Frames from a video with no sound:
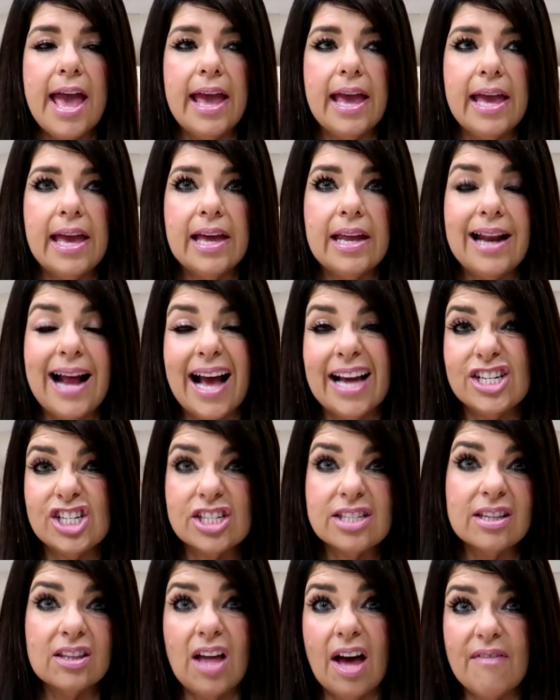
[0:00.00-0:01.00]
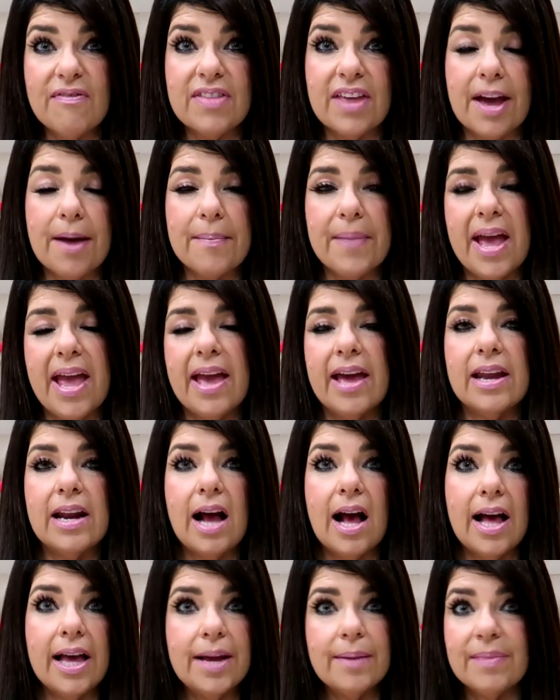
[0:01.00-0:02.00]
and I just love them, and
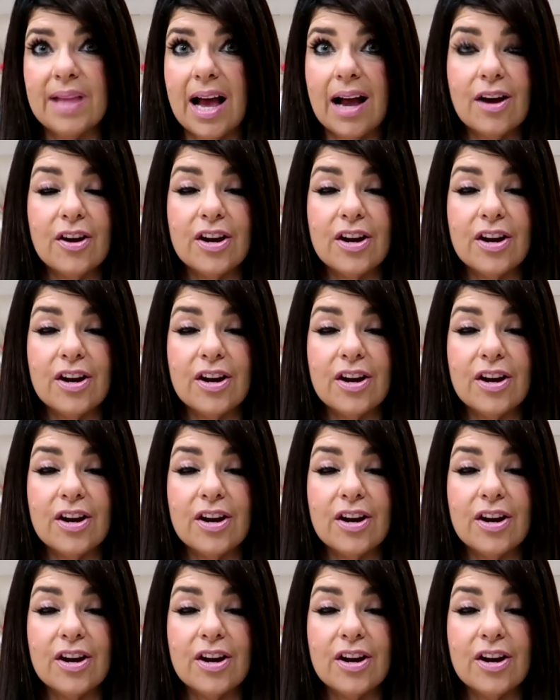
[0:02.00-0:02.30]
I am not